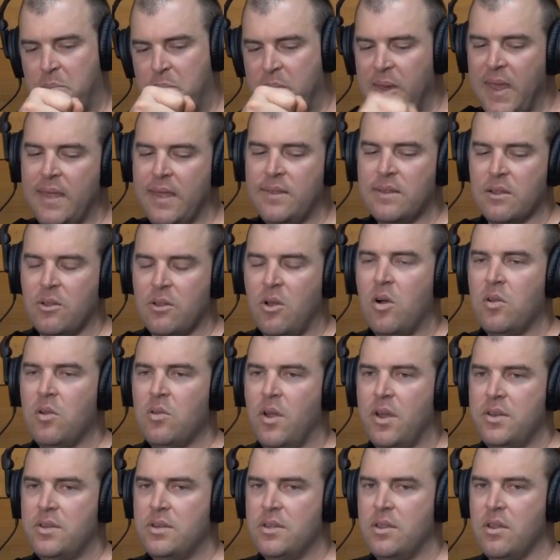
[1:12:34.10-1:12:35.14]
peg the long
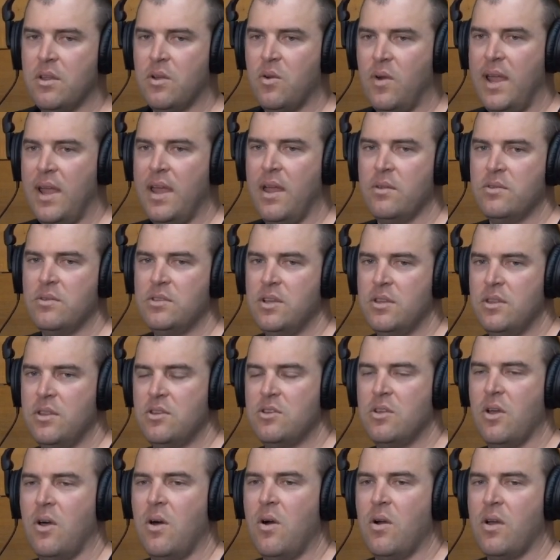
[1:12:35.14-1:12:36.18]
line to the ground so the
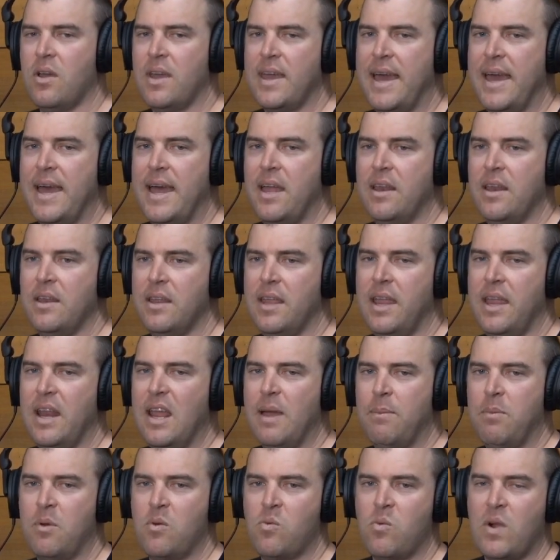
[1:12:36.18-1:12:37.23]
dog can't get
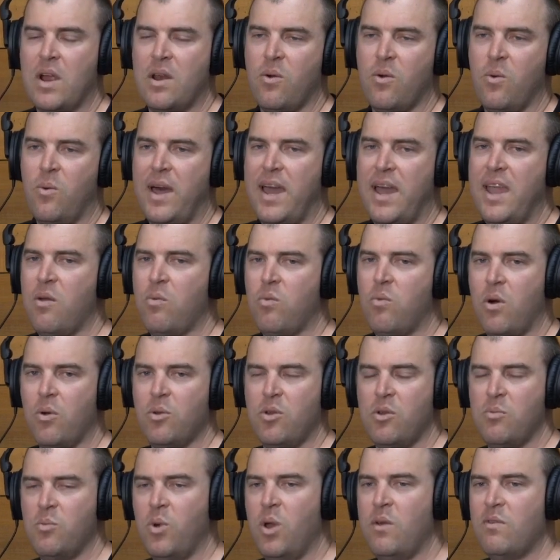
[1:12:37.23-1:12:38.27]
up and run away
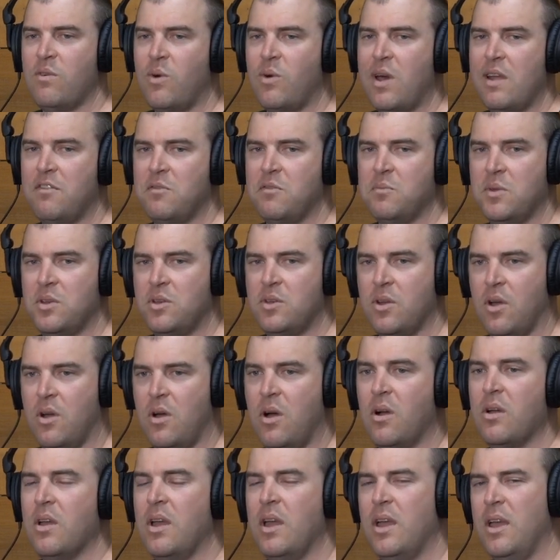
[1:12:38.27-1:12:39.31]
while you move away from the
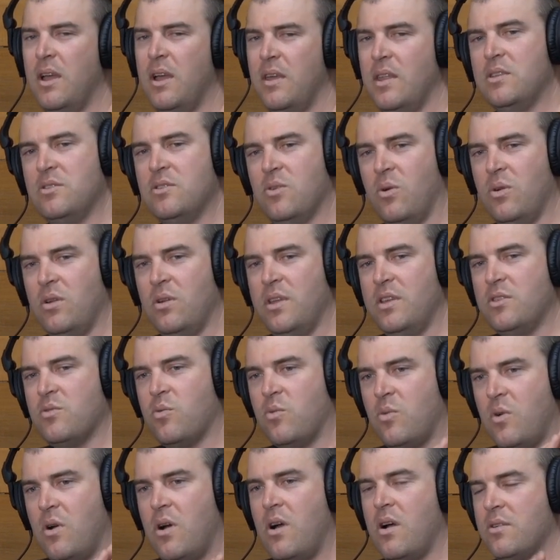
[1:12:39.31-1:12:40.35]
dog. There's all of these
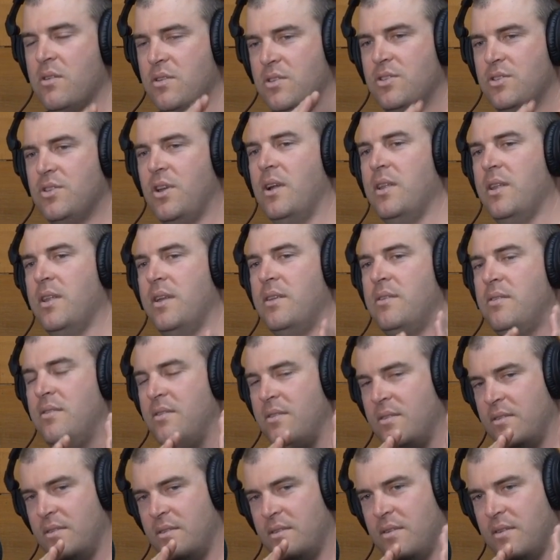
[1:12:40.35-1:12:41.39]
rock solid
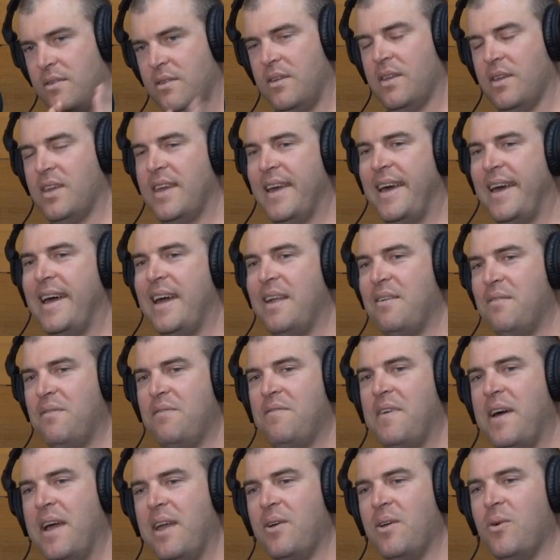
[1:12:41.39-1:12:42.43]
can't
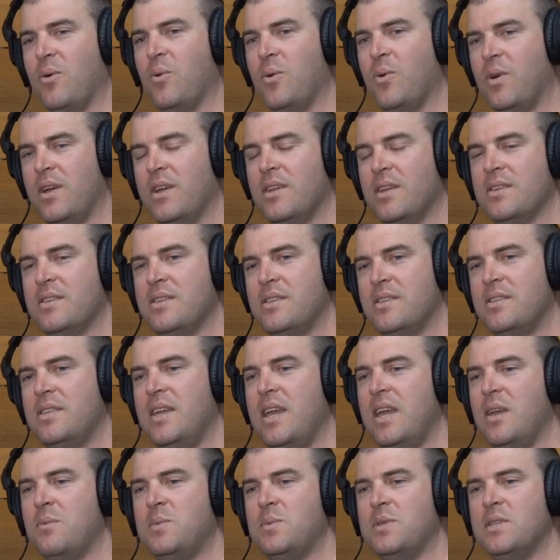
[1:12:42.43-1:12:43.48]
fail
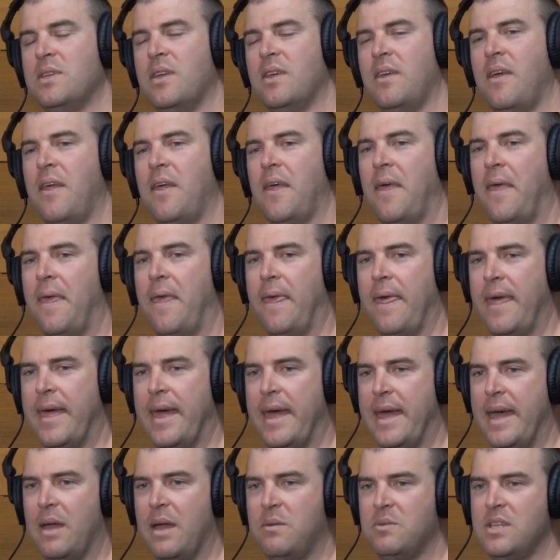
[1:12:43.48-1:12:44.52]
steps
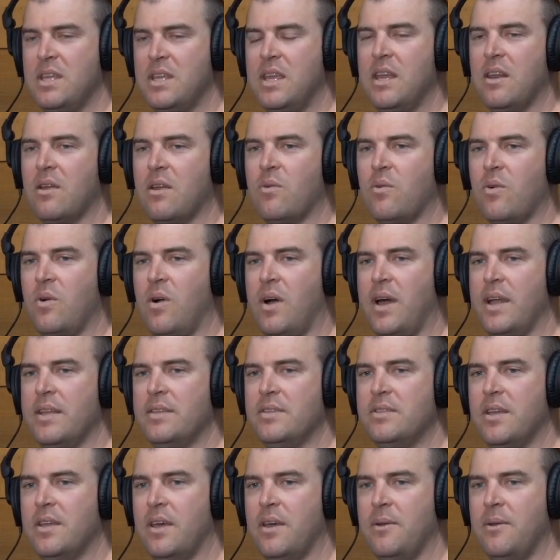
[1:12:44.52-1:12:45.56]
to get it right.
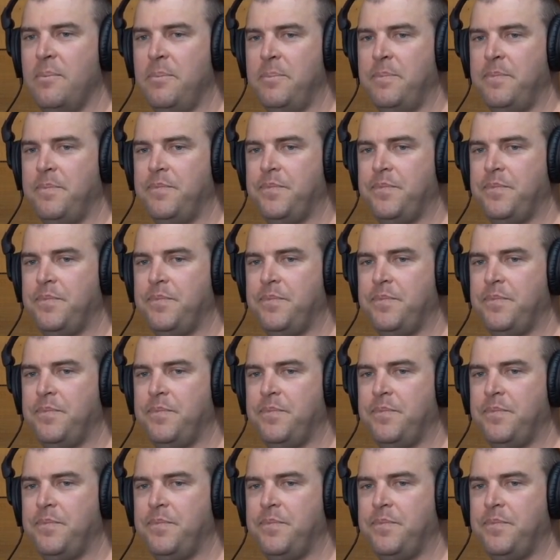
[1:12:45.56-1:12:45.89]
So